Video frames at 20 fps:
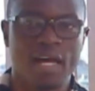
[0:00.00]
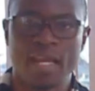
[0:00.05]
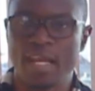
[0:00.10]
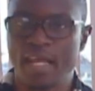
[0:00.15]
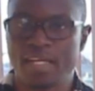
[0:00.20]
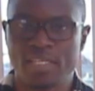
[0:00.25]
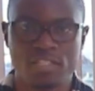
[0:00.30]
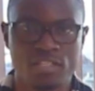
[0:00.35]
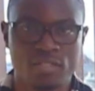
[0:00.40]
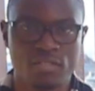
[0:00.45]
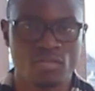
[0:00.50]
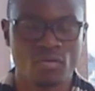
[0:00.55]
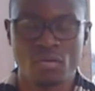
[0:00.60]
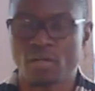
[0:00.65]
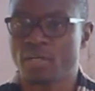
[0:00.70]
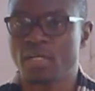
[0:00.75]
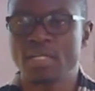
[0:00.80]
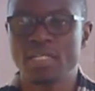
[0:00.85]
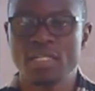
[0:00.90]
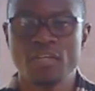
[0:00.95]
allergies
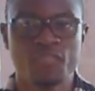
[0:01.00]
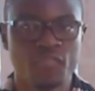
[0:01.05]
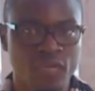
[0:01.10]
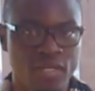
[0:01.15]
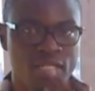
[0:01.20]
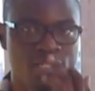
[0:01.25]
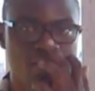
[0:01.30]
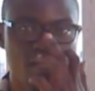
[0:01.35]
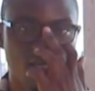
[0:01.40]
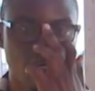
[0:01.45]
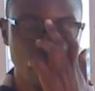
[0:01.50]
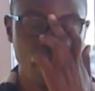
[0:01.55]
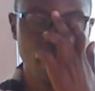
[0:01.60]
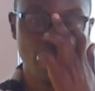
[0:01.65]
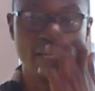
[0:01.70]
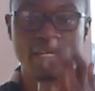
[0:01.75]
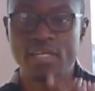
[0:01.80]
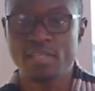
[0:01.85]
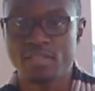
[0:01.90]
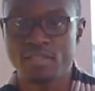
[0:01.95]
or different
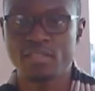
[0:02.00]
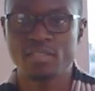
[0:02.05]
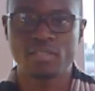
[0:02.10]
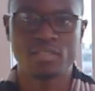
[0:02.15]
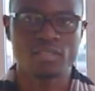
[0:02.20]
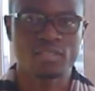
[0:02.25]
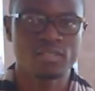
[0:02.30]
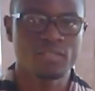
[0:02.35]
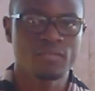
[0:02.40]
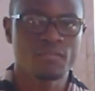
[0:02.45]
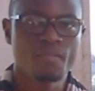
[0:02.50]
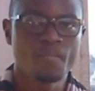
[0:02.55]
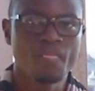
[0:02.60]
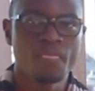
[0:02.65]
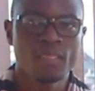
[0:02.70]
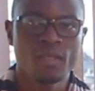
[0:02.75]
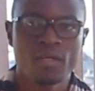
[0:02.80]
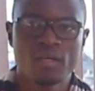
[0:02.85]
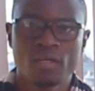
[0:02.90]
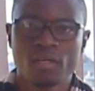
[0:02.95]
diseases.
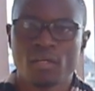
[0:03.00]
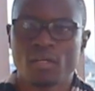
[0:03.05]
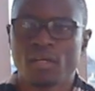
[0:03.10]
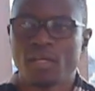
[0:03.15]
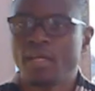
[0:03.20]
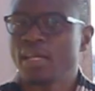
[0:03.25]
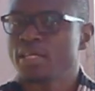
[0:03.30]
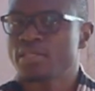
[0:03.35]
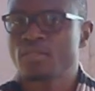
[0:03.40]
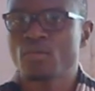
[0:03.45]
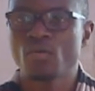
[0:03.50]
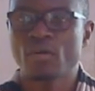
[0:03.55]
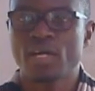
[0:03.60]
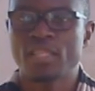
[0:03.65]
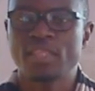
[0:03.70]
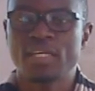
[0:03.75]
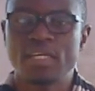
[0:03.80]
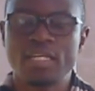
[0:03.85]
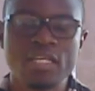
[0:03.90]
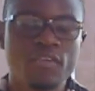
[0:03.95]
Let's look
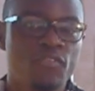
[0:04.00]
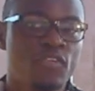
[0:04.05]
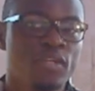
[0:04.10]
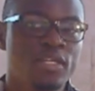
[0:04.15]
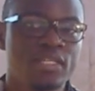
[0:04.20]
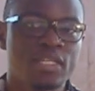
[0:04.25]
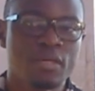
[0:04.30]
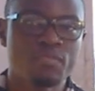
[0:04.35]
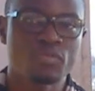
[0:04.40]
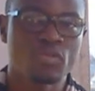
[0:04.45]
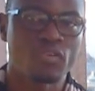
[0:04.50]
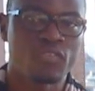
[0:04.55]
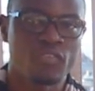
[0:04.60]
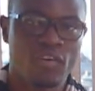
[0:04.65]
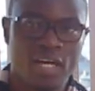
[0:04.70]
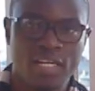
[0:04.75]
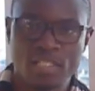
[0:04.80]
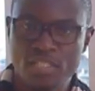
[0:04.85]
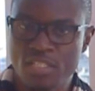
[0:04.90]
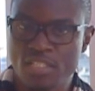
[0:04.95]
at the different types of
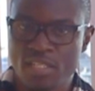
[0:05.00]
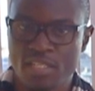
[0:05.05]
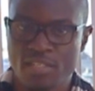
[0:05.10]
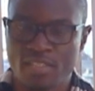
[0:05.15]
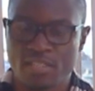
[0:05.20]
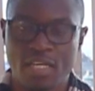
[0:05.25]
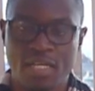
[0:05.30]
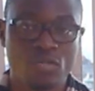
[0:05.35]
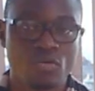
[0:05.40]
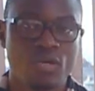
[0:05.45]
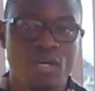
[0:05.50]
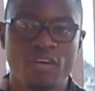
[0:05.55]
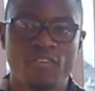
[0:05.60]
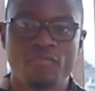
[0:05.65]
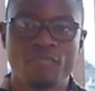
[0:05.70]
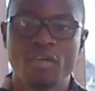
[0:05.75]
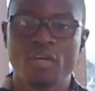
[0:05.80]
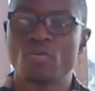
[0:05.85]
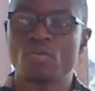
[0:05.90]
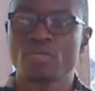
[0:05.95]
antigens that we
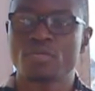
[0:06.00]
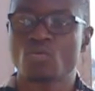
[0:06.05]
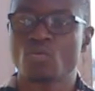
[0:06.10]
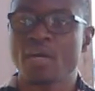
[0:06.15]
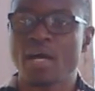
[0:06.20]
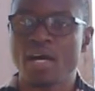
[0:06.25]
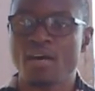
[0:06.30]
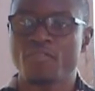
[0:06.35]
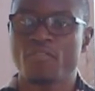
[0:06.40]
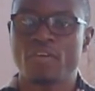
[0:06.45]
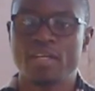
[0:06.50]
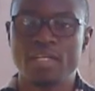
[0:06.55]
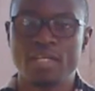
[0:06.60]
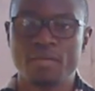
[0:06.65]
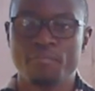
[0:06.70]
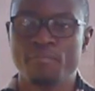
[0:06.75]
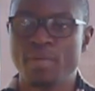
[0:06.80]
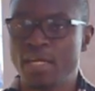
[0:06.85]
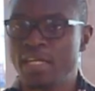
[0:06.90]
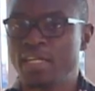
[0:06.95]
have because we have
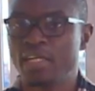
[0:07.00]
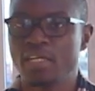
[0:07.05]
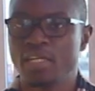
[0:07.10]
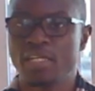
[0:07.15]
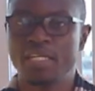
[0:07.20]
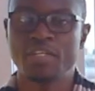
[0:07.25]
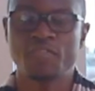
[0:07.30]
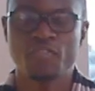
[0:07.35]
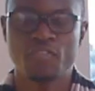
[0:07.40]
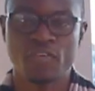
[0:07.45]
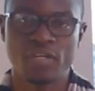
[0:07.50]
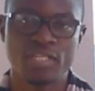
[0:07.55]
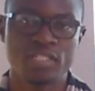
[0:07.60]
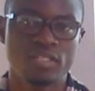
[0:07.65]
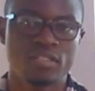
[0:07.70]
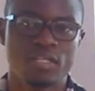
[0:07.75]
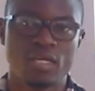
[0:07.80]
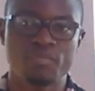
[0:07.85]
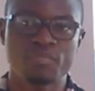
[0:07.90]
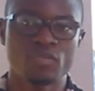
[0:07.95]
many different
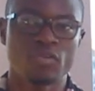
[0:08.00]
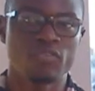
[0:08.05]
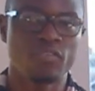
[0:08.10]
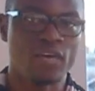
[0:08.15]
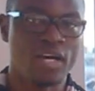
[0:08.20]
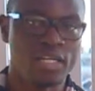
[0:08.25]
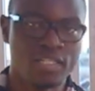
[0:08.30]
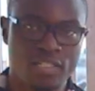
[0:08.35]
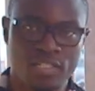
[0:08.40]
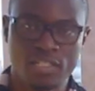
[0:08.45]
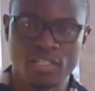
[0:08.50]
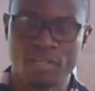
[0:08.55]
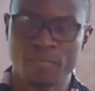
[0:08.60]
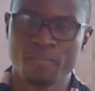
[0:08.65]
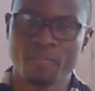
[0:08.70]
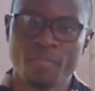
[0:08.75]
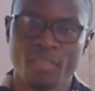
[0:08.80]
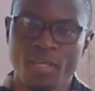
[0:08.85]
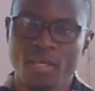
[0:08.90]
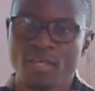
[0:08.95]
types of antigen.
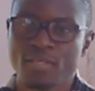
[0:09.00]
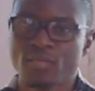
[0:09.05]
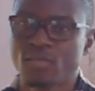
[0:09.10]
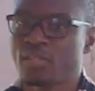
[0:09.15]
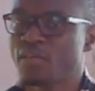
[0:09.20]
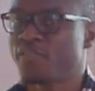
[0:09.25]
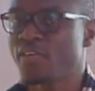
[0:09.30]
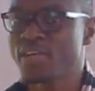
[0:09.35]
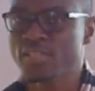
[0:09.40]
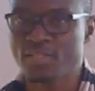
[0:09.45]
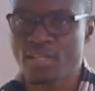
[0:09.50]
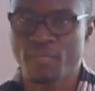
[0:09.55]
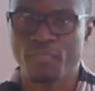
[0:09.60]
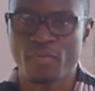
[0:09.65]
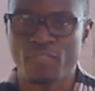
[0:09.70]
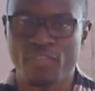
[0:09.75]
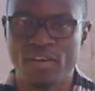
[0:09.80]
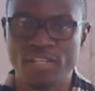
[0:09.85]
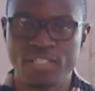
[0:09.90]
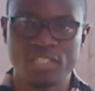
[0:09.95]
So the first type
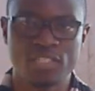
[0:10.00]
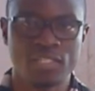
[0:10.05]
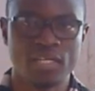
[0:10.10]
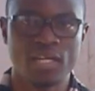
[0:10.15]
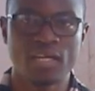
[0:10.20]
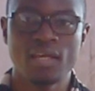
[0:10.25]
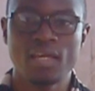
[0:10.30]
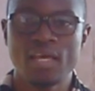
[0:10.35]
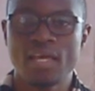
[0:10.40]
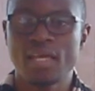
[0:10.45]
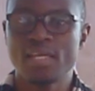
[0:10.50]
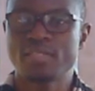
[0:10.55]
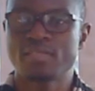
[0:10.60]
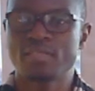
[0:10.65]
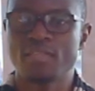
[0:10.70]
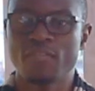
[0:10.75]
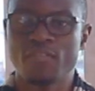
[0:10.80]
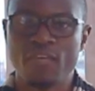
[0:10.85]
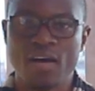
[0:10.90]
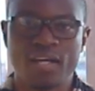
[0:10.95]
of antigen is
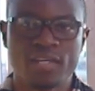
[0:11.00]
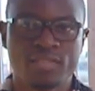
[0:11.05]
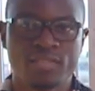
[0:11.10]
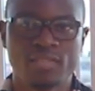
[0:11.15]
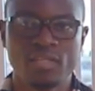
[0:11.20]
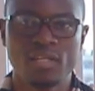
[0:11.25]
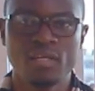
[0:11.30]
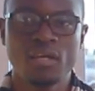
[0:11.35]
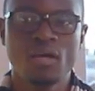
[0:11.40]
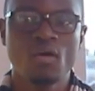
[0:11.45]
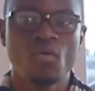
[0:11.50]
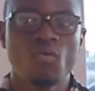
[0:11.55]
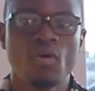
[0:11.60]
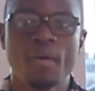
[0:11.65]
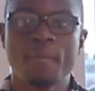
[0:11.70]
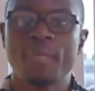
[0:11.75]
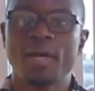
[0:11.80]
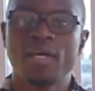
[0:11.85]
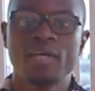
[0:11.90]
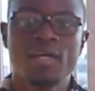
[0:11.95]
the vaccine,
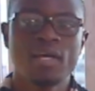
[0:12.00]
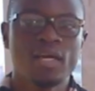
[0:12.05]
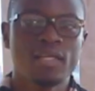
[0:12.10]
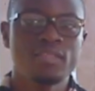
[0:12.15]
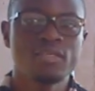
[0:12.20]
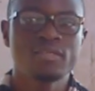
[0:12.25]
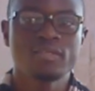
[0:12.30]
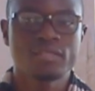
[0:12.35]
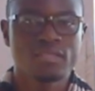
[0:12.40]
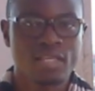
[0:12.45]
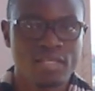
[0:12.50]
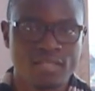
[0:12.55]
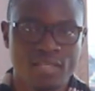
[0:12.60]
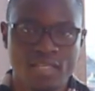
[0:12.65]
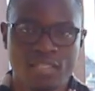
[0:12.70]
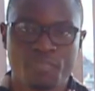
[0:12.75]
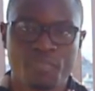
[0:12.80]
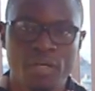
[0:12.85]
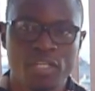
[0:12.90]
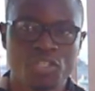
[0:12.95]
whereby this is the
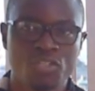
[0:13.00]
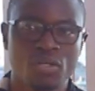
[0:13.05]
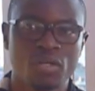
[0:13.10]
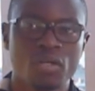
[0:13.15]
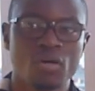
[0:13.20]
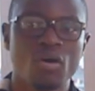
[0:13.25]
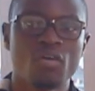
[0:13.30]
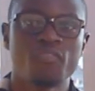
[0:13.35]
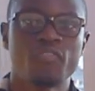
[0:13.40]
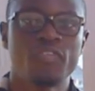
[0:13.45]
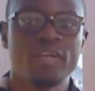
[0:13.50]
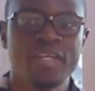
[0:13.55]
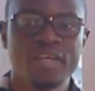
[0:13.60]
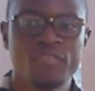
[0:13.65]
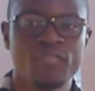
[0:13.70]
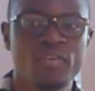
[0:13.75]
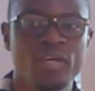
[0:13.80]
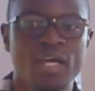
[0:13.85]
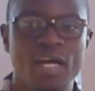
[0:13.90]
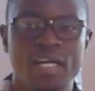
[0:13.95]
suspension of
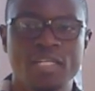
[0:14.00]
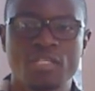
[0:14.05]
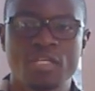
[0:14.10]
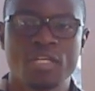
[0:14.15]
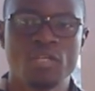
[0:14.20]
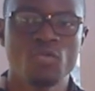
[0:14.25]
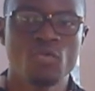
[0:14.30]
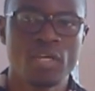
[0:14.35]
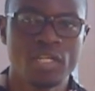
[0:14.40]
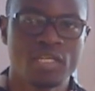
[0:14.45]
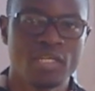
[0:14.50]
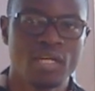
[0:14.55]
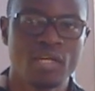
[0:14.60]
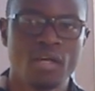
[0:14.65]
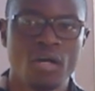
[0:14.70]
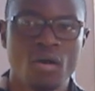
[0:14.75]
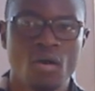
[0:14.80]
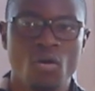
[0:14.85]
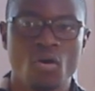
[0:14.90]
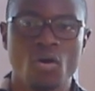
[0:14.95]
living
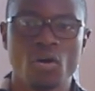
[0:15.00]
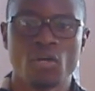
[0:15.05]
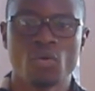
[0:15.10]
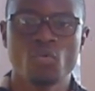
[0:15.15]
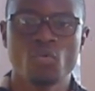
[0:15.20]
attenuated or